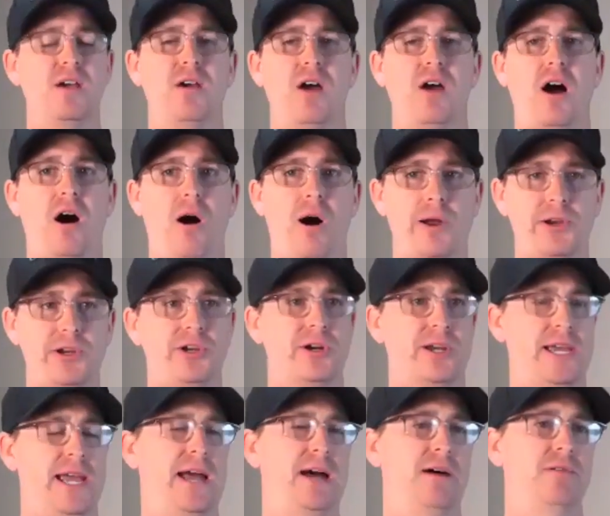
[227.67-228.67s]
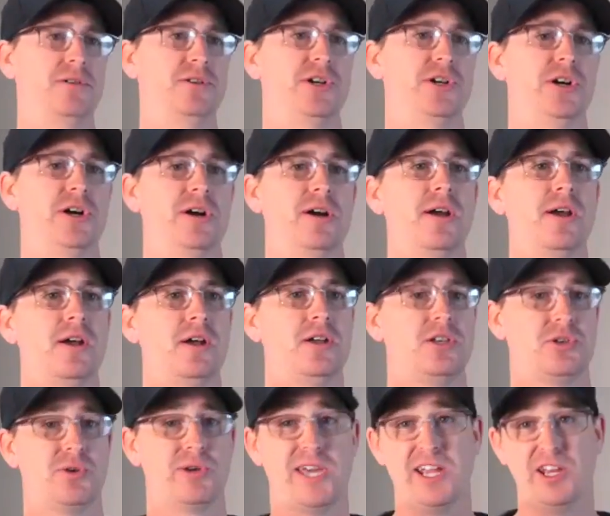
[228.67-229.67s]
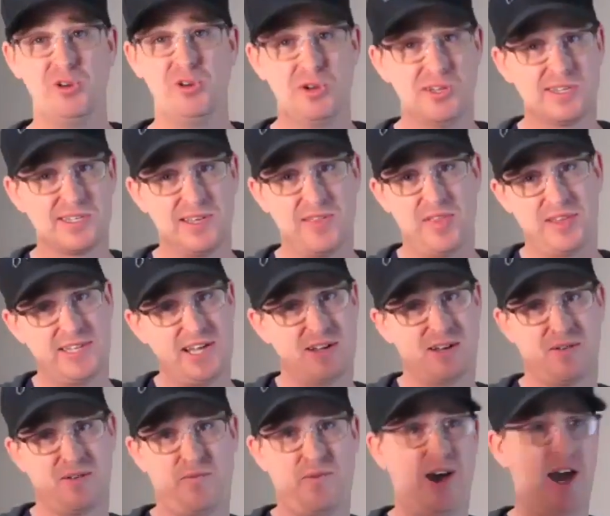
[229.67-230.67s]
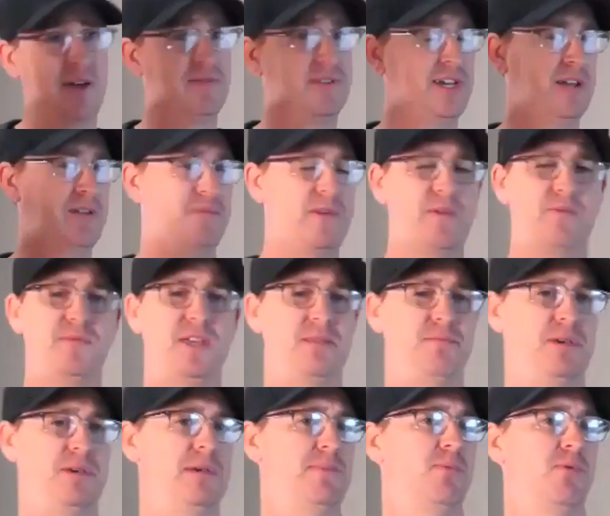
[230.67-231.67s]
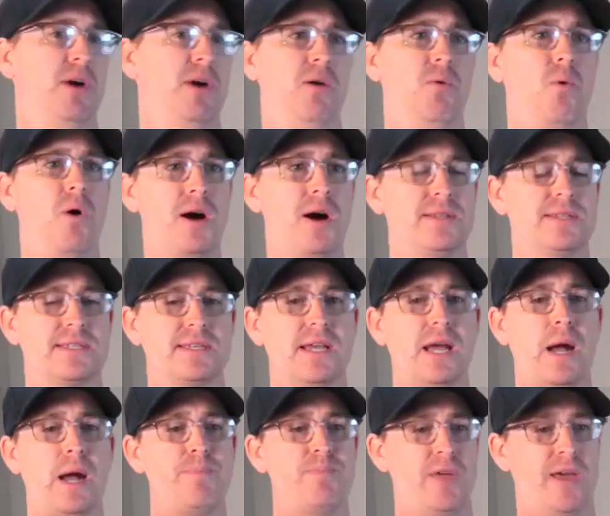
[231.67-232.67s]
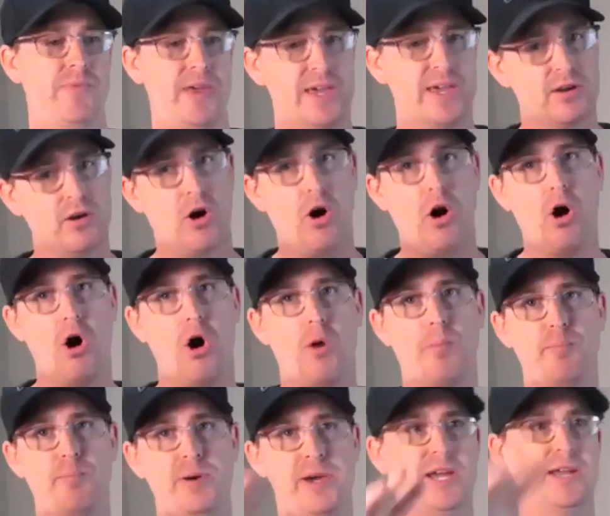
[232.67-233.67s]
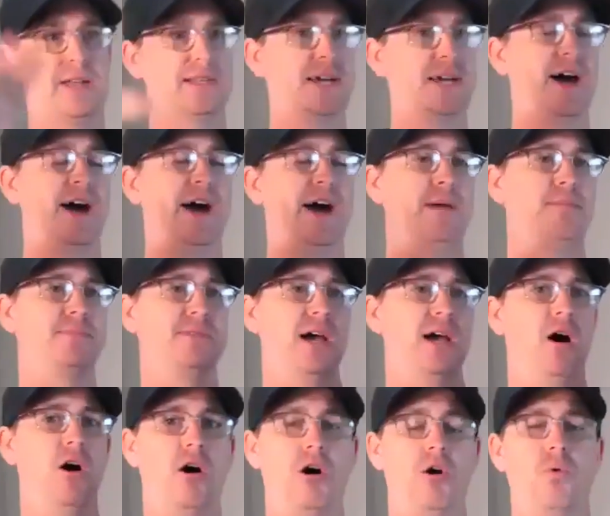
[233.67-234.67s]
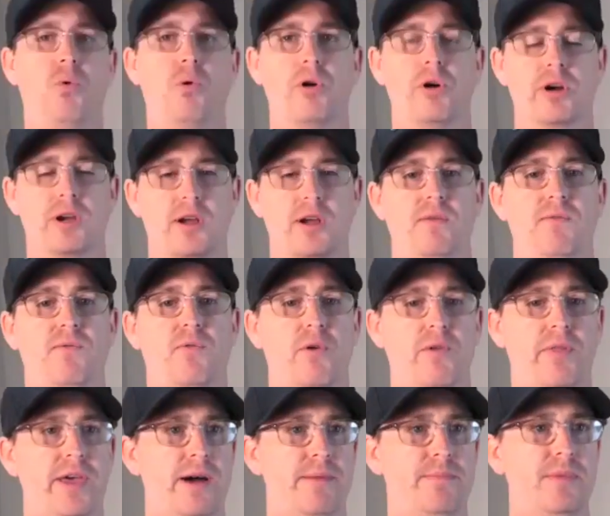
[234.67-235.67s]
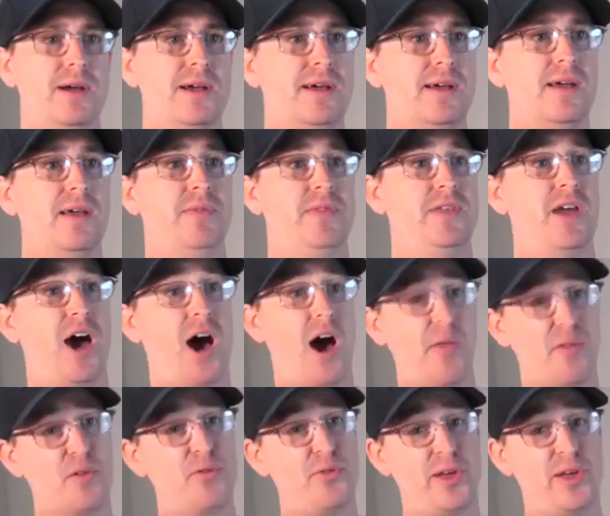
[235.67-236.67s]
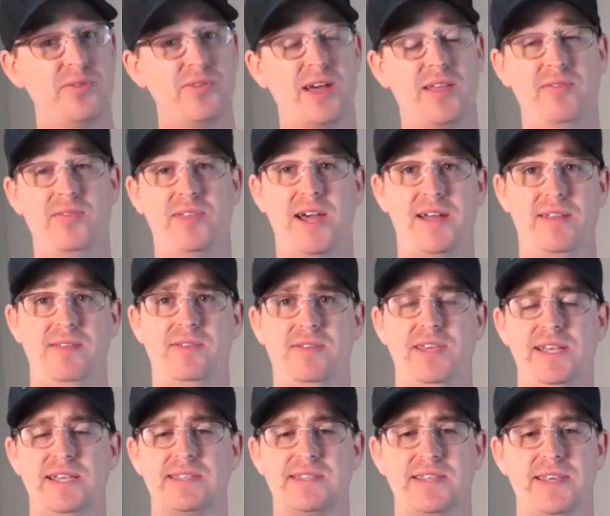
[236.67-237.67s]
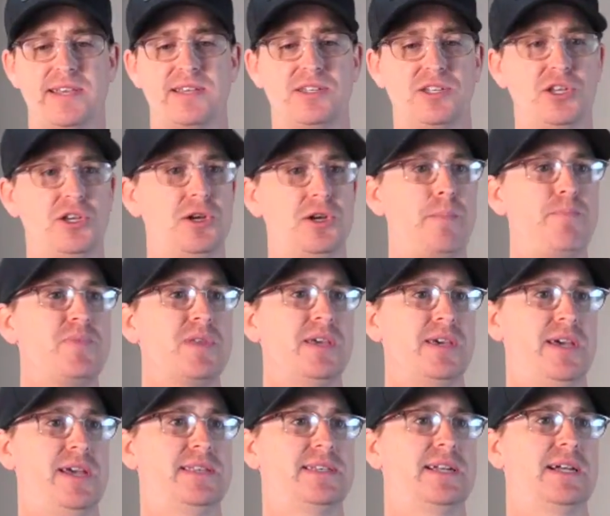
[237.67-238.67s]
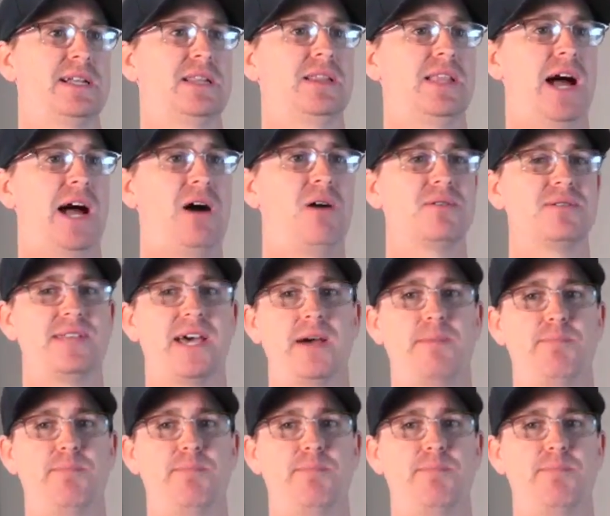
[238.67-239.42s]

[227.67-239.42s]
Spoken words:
on your calendar. So again, you could send this out to 5, 10, 15 people at once, and they can all pick times that all work for them. The other thing that these things do is it allows that